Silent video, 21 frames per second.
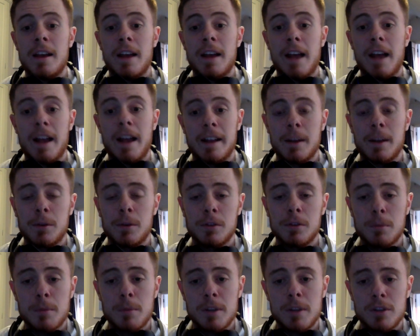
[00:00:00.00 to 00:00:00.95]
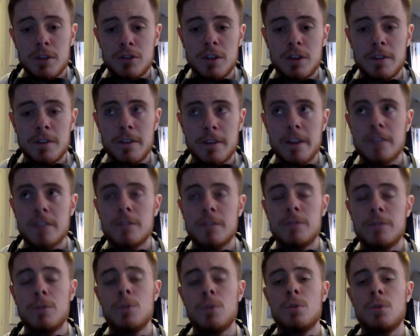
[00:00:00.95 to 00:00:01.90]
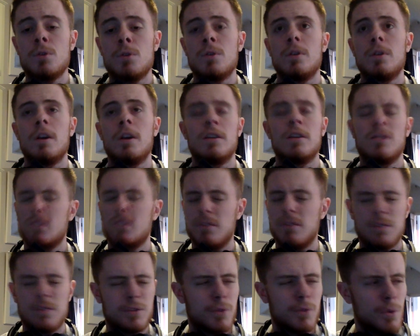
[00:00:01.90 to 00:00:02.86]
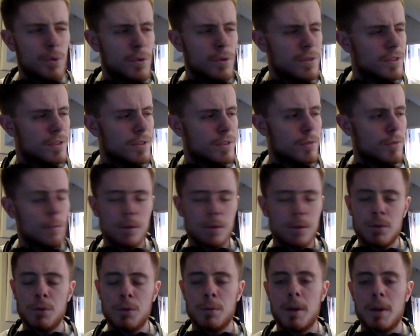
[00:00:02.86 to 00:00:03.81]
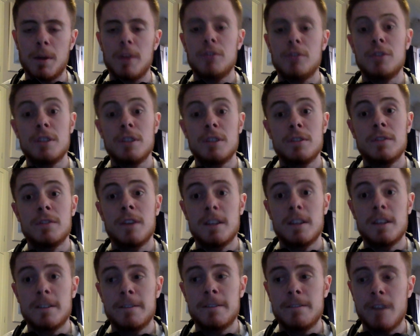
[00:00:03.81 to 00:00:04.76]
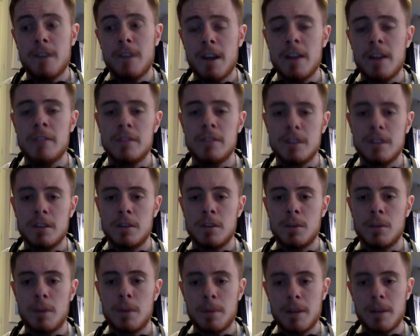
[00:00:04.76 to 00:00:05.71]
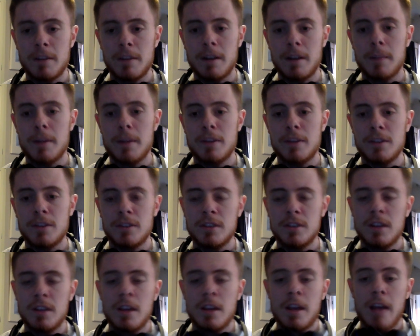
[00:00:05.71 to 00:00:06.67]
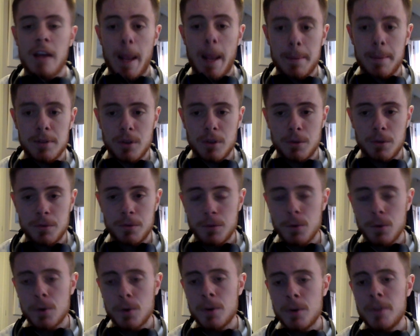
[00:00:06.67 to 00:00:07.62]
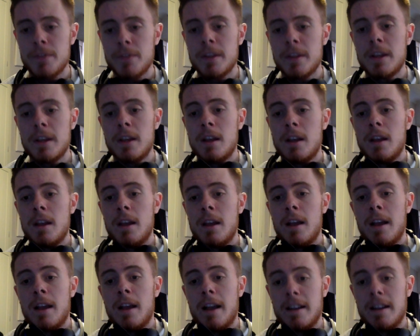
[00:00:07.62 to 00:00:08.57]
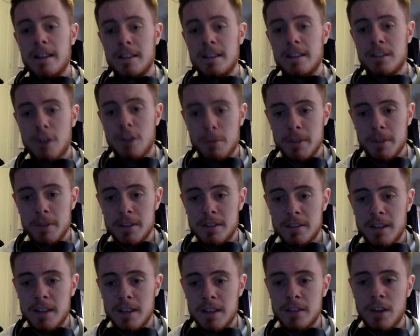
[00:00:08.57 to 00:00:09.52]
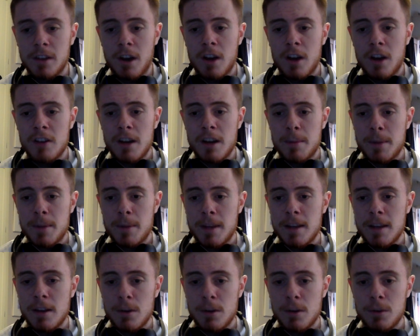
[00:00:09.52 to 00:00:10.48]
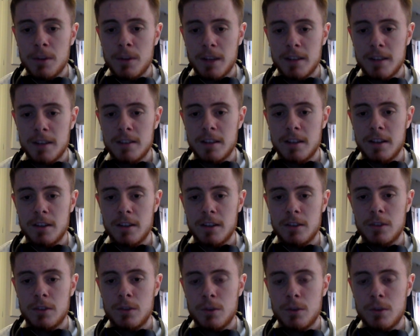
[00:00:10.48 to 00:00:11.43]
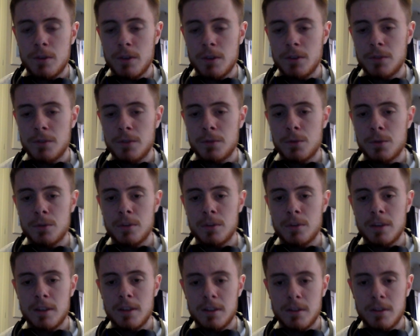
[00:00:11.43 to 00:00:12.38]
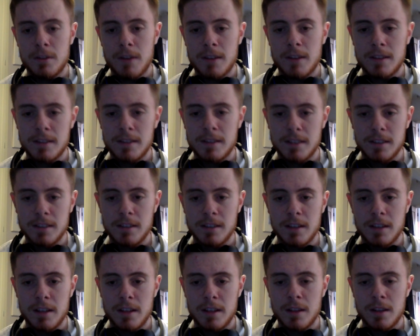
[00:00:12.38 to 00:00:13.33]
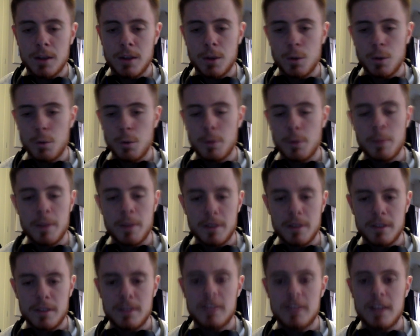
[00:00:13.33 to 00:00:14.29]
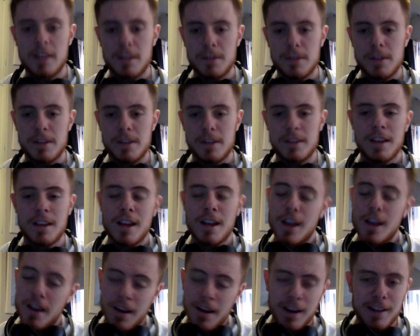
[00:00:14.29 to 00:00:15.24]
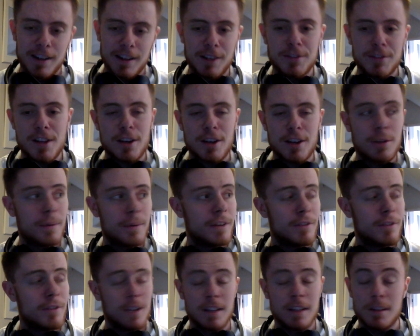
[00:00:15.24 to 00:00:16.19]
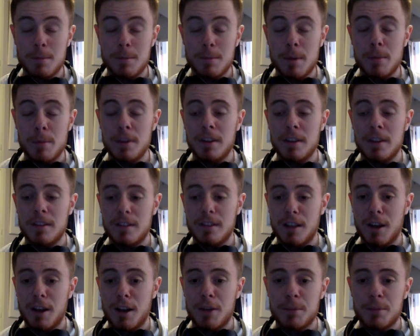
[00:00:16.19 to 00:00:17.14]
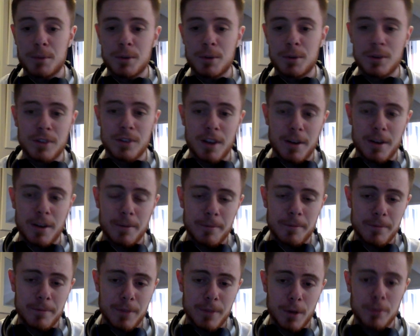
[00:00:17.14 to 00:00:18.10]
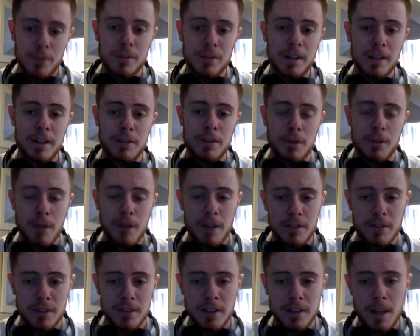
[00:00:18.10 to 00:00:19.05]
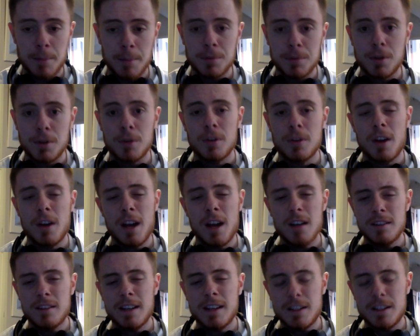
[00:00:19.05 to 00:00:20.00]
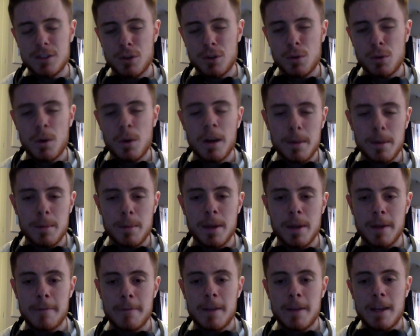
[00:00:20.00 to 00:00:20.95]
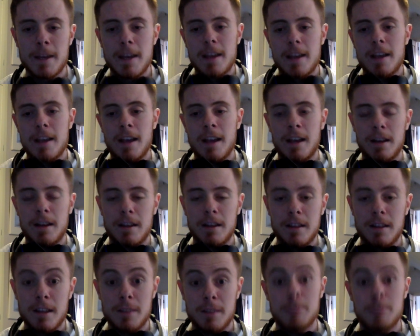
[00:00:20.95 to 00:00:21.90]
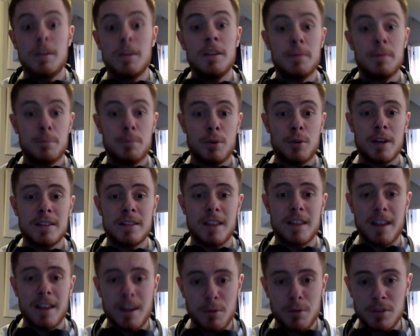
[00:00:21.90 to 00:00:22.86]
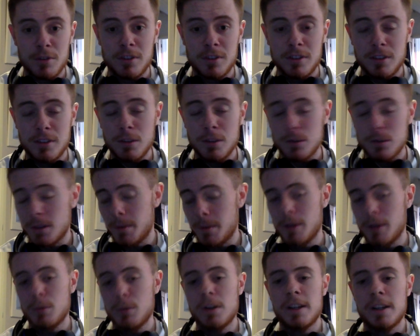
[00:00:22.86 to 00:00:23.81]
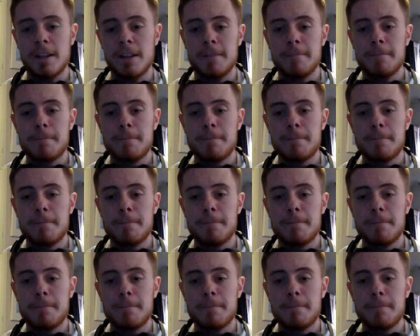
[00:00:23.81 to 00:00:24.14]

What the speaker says: And it was on my Street Fighter 4... 4? What am I talking about? Street Fighter 5 series, where I play ranked matches. Episode 4. And his comment says, RIP, lose headset. 2014, 2016, you will be missed. Sad face. I love that comment. It really made me laugh because, obviously, if you haven't seen that episode, I raged quite a bit. And this poor headset here, which is still somehow working.